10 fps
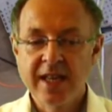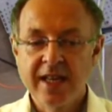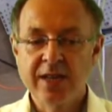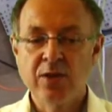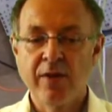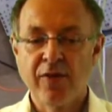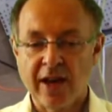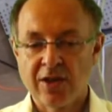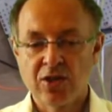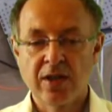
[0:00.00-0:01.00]
into a
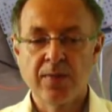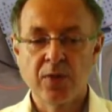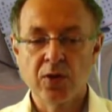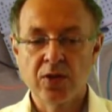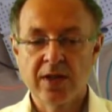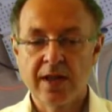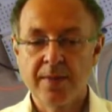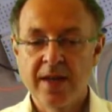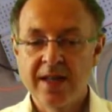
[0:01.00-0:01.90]
functional prototype